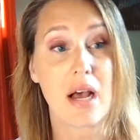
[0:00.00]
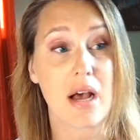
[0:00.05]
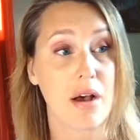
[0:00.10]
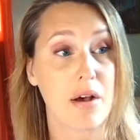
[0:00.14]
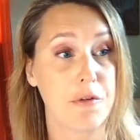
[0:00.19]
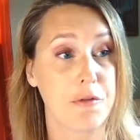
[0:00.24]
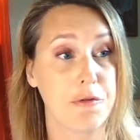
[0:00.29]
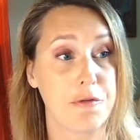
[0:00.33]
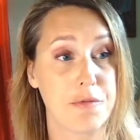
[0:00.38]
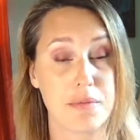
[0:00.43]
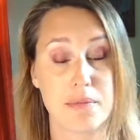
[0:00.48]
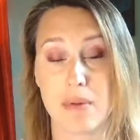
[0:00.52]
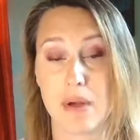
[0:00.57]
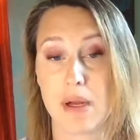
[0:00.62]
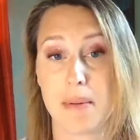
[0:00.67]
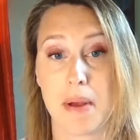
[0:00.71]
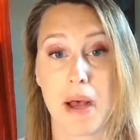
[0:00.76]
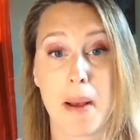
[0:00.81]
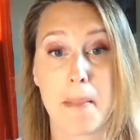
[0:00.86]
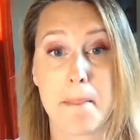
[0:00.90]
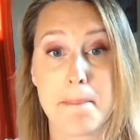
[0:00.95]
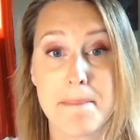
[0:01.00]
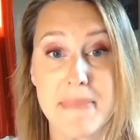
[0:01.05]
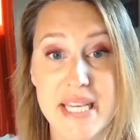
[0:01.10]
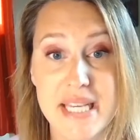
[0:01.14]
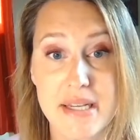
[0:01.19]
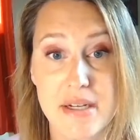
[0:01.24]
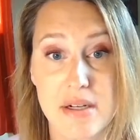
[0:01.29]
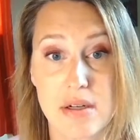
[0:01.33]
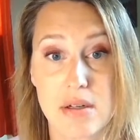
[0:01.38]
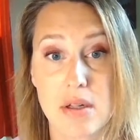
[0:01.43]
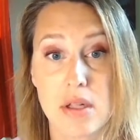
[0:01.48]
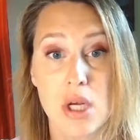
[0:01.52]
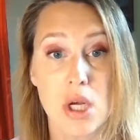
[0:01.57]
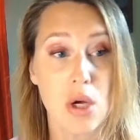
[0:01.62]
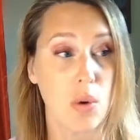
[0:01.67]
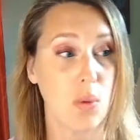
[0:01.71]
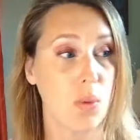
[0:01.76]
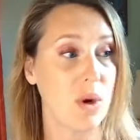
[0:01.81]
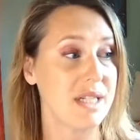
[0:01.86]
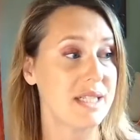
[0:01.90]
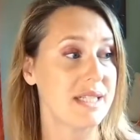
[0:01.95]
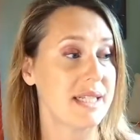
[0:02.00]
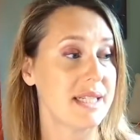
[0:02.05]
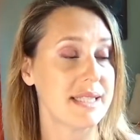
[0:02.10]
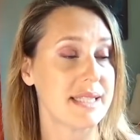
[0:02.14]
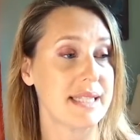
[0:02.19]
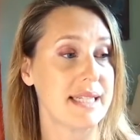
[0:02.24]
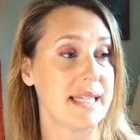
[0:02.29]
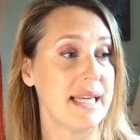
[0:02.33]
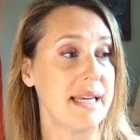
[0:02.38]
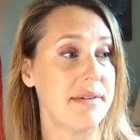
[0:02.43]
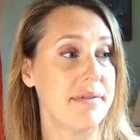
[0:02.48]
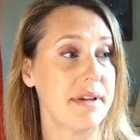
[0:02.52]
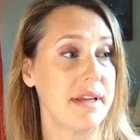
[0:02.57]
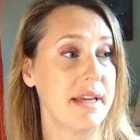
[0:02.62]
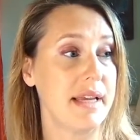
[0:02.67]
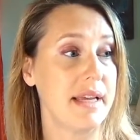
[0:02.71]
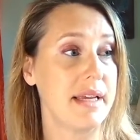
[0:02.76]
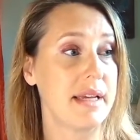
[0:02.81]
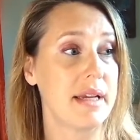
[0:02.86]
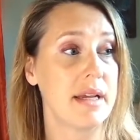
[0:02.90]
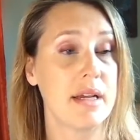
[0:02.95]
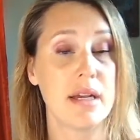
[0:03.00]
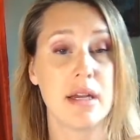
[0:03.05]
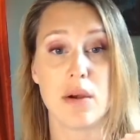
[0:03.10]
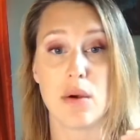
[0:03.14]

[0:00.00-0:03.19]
a meal, what does giving